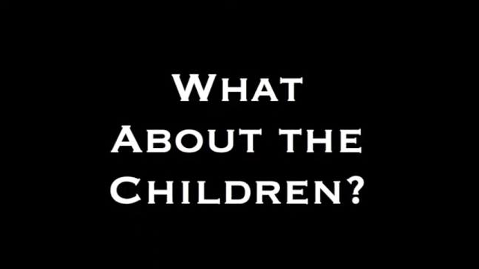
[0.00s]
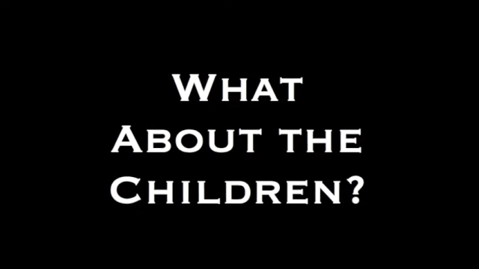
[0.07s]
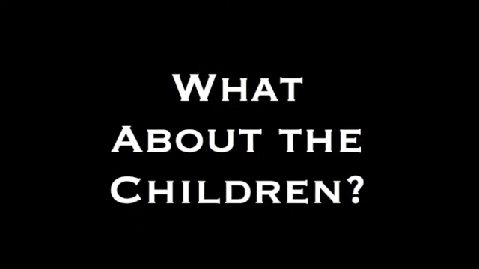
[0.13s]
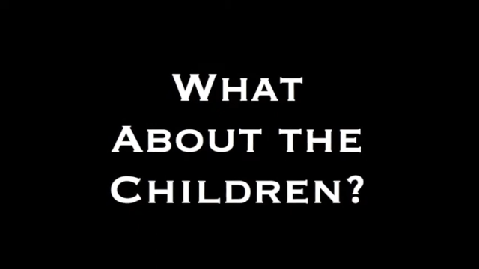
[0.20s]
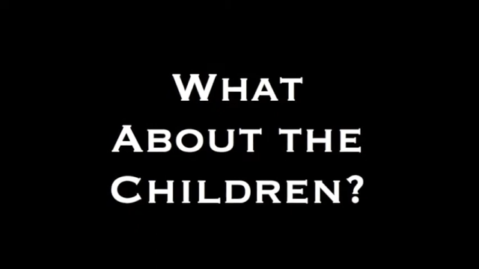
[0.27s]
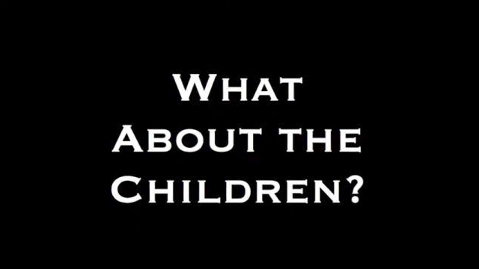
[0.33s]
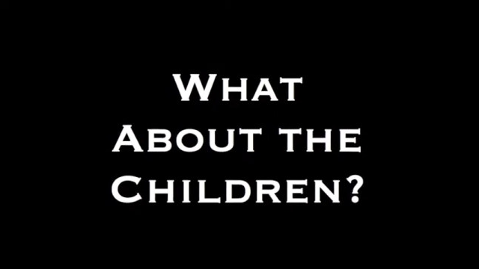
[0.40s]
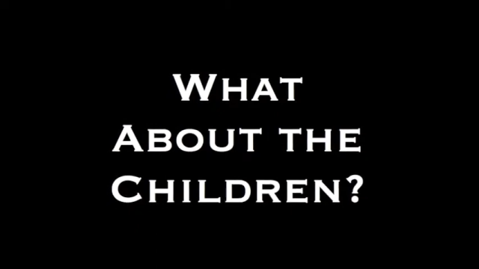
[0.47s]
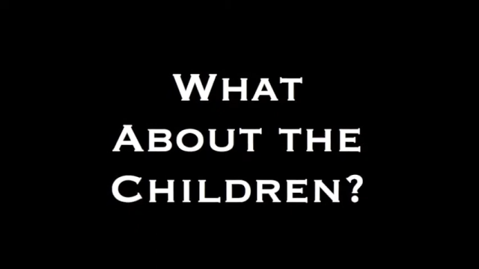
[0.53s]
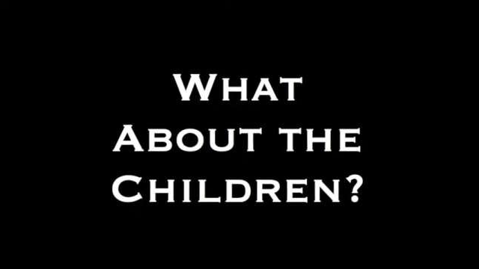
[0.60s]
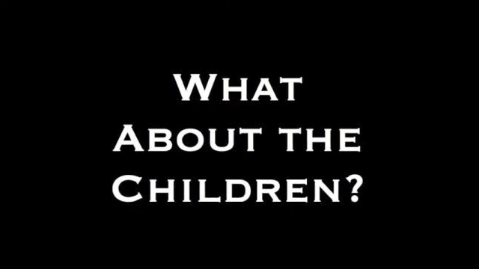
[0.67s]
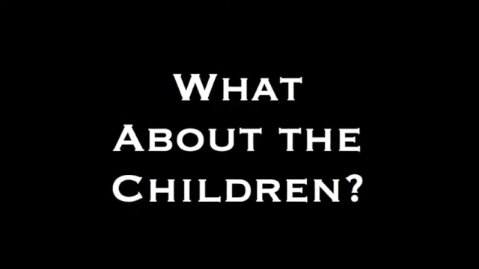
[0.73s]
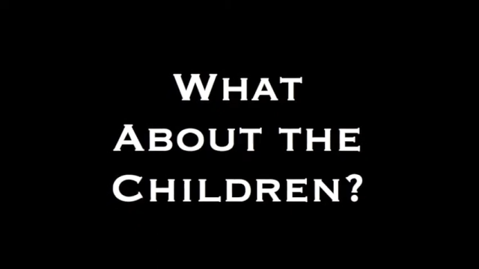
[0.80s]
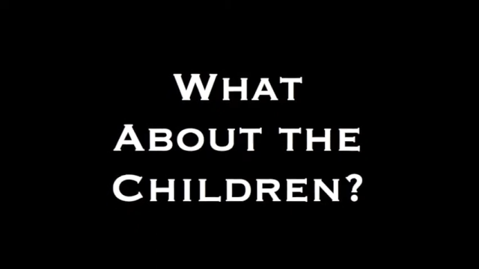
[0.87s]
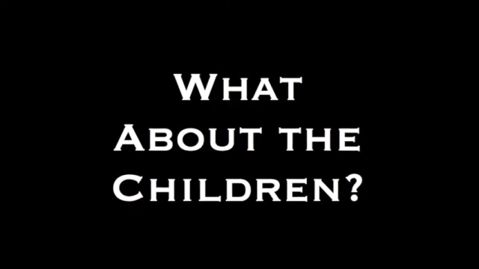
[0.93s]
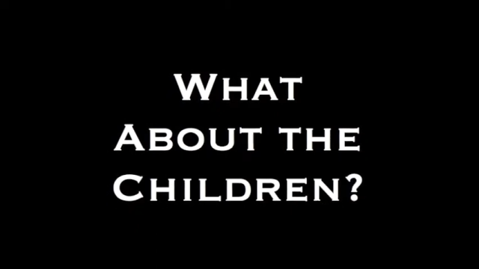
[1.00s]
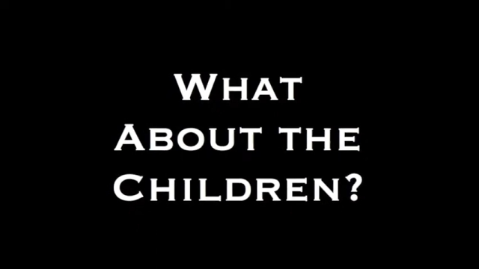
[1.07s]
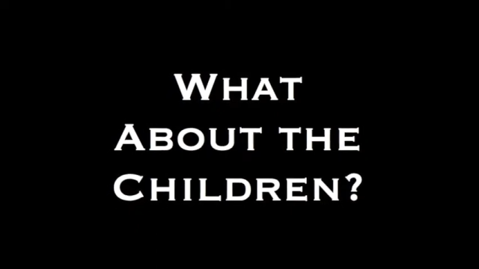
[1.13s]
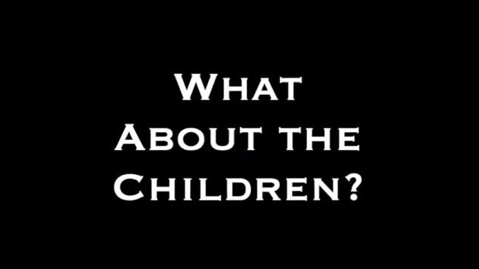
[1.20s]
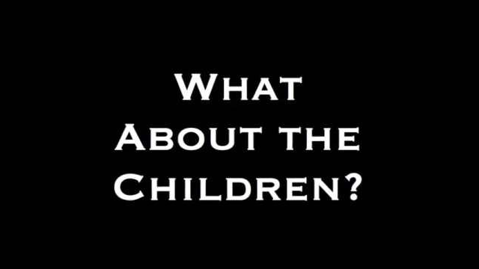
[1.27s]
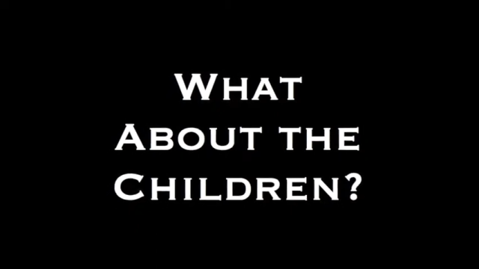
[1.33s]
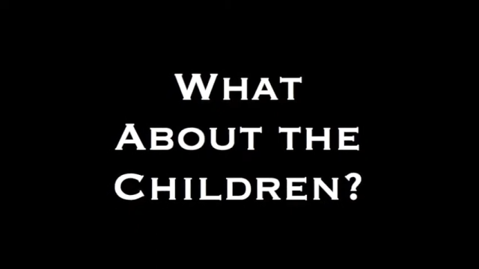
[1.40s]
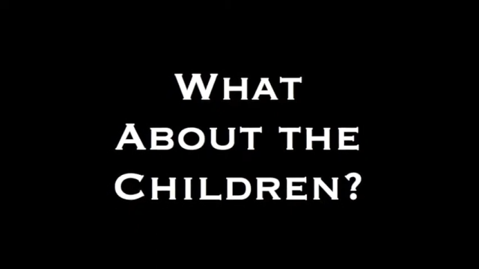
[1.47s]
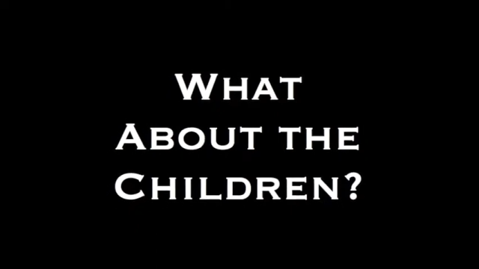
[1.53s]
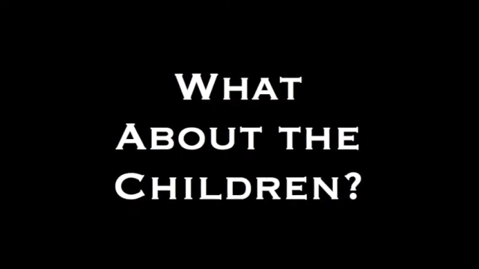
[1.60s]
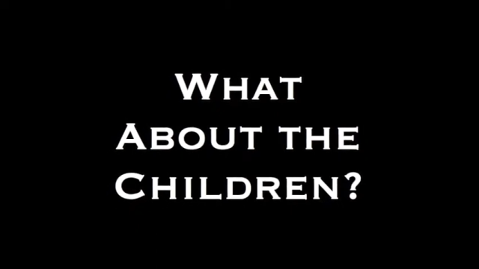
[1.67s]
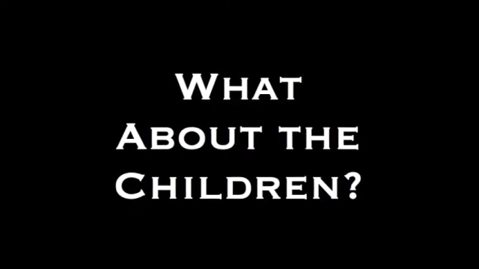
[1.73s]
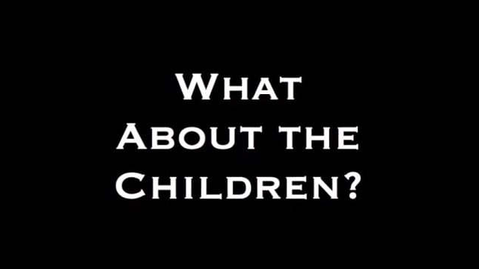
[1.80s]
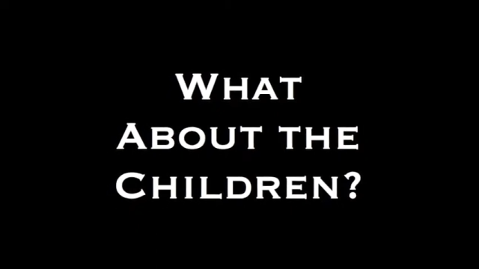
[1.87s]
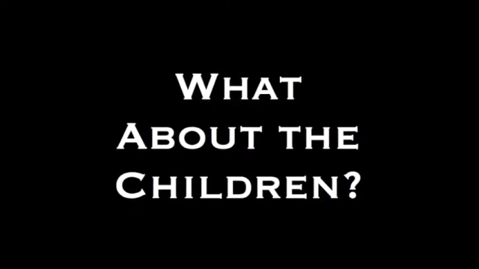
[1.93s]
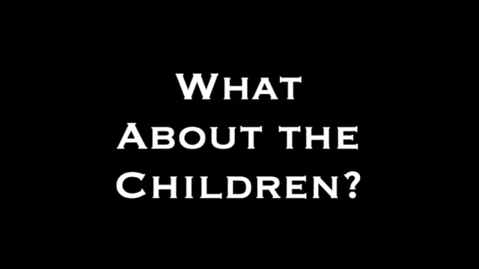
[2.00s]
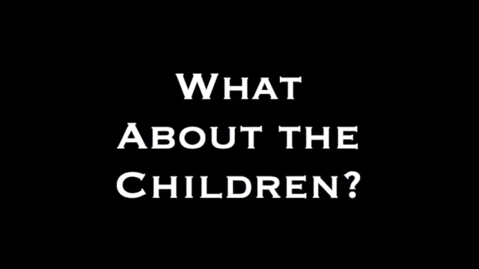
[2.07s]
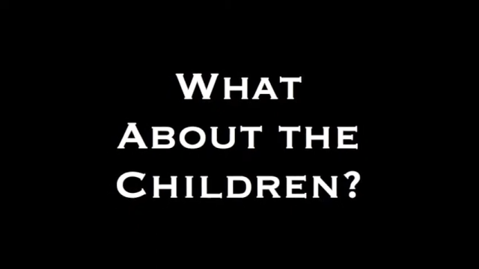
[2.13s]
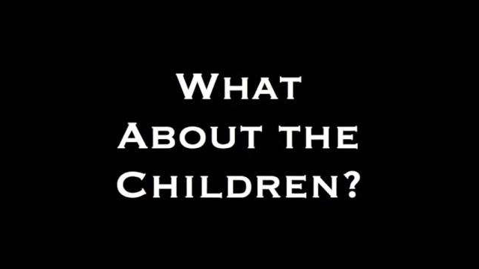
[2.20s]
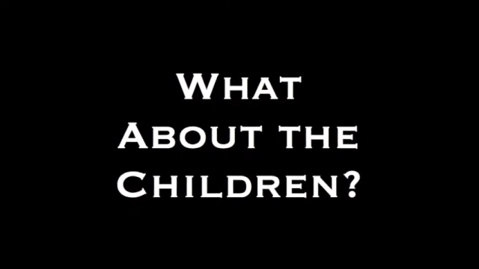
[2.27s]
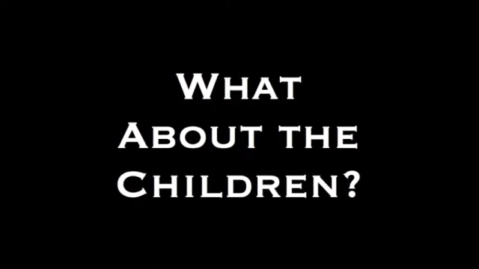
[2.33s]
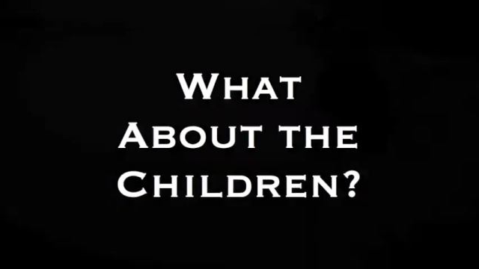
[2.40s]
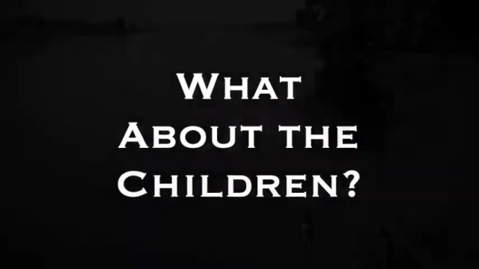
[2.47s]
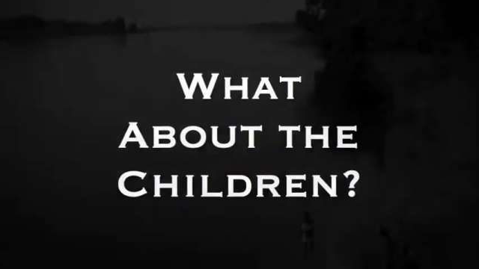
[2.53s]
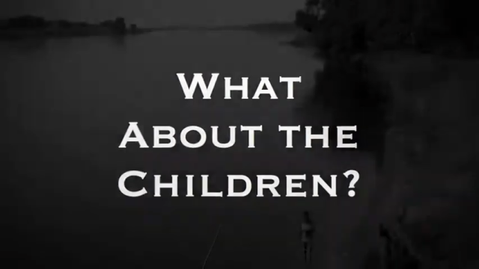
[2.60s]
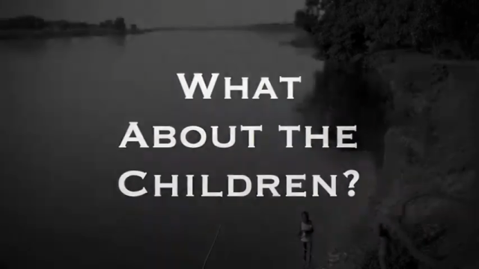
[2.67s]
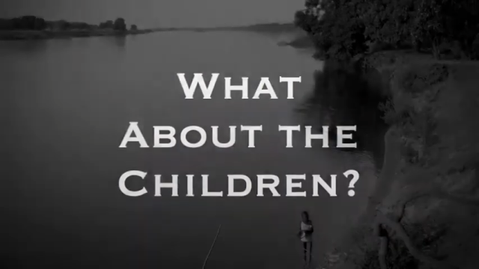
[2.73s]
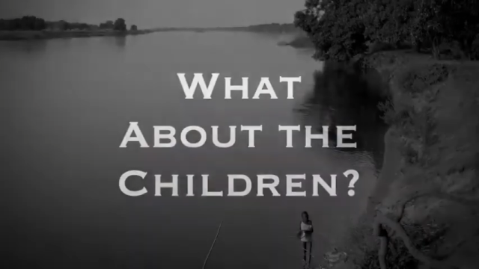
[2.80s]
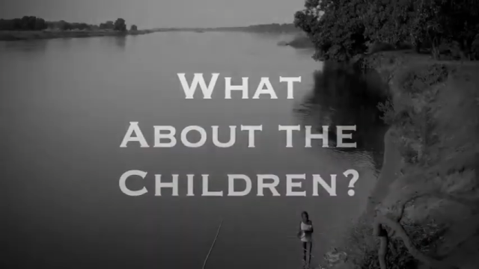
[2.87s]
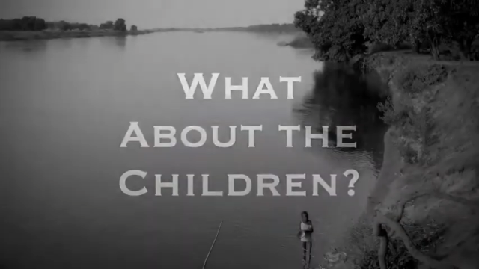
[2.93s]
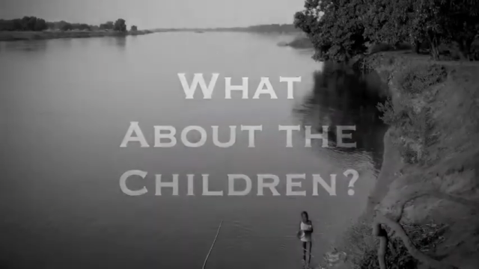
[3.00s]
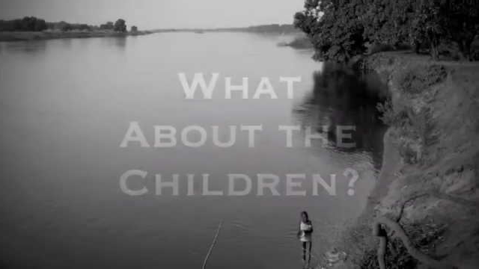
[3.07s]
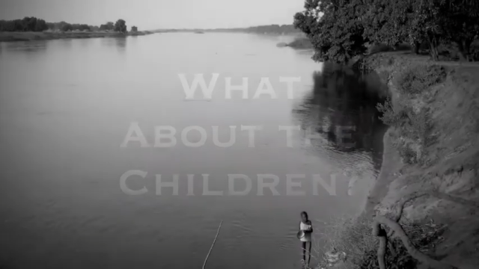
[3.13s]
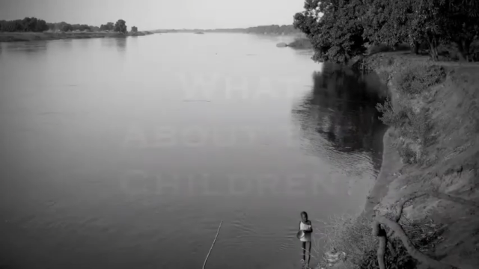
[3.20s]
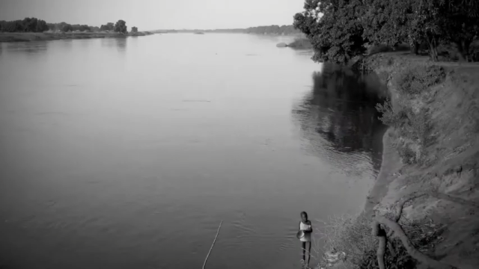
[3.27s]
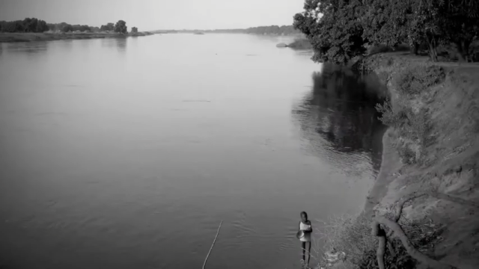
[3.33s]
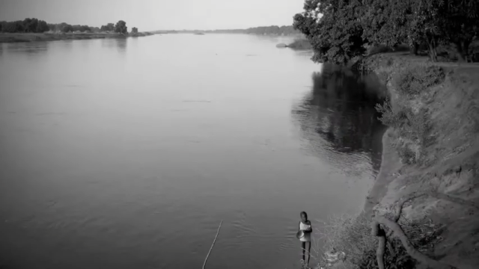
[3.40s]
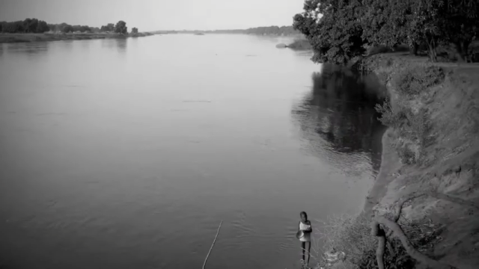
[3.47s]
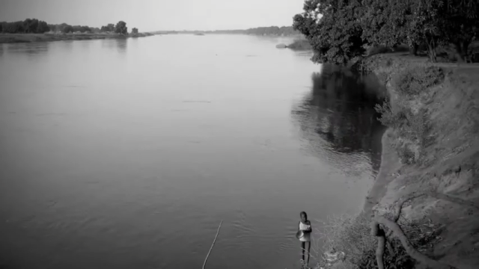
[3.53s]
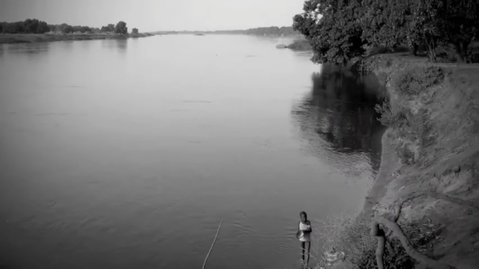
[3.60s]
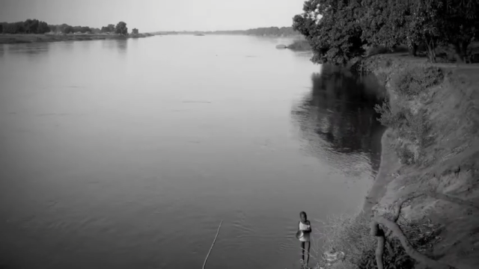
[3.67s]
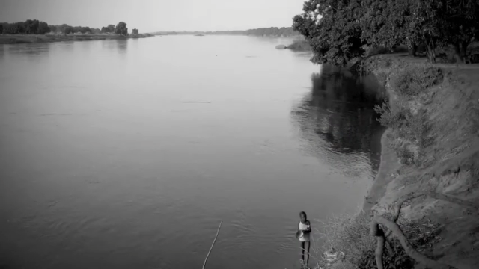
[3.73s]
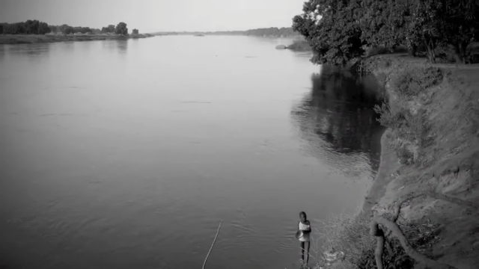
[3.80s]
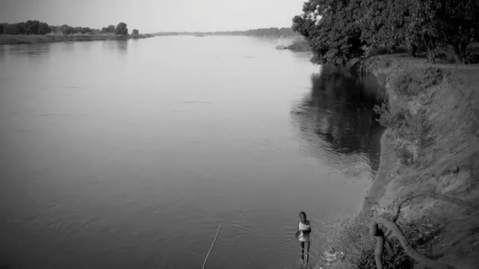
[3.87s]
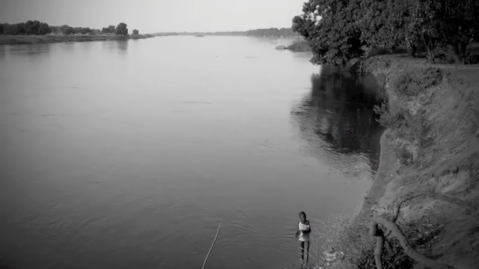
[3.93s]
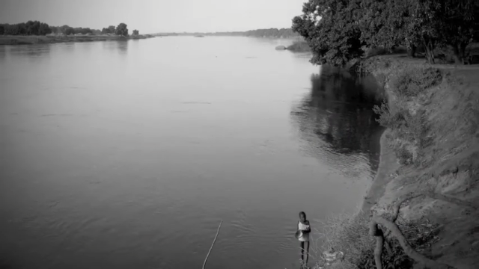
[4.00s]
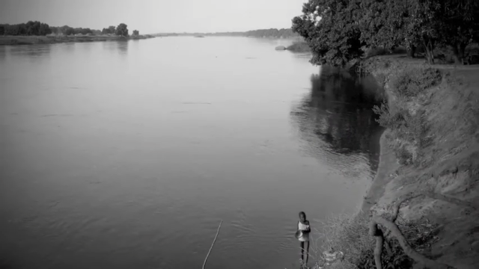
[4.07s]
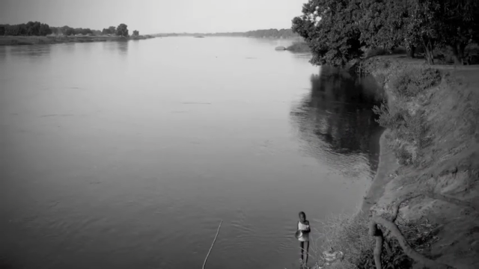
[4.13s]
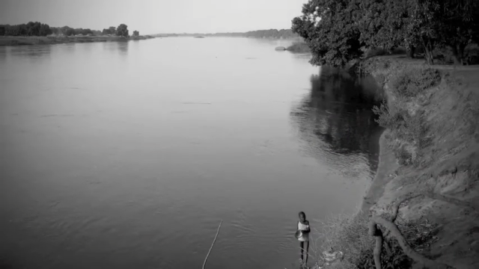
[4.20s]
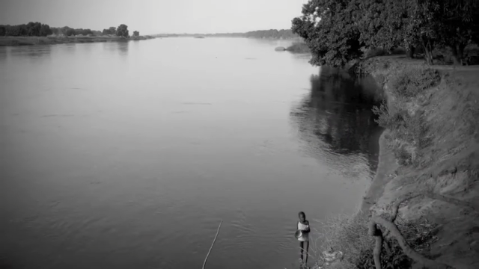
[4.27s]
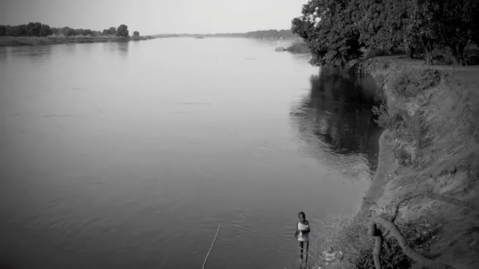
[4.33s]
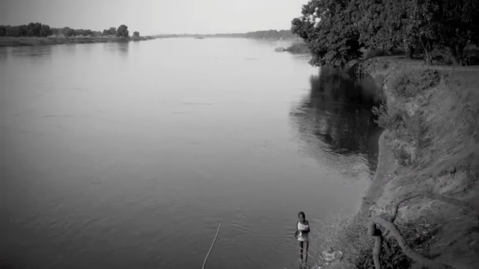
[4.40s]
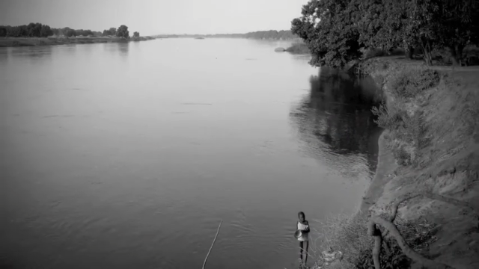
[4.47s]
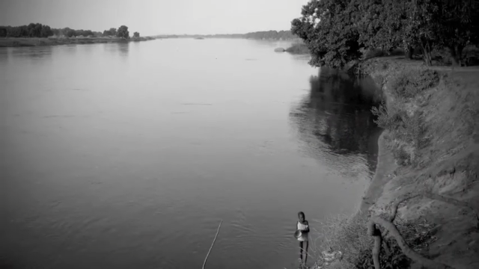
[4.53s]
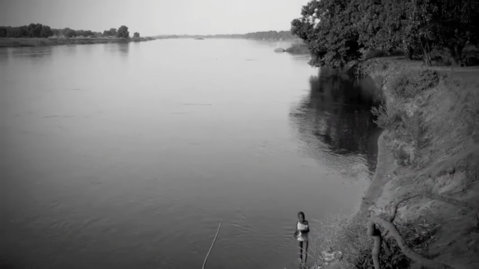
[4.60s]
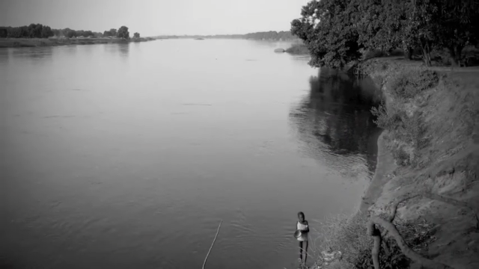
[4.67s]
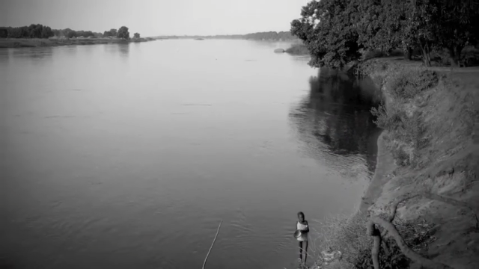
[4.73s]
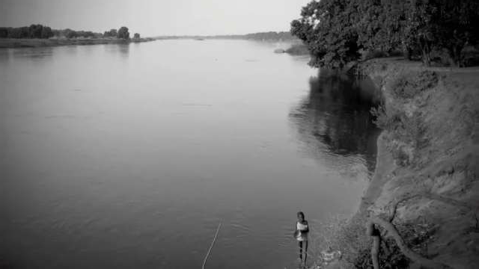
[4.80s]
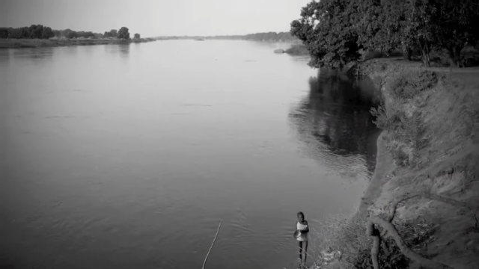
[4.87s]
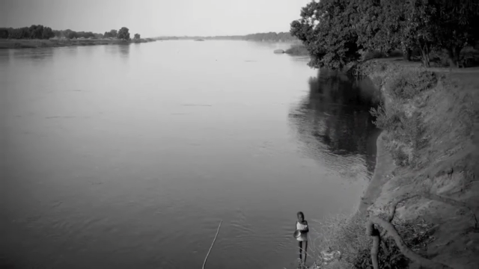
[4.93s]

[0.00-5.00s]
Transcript: (no speaker visible)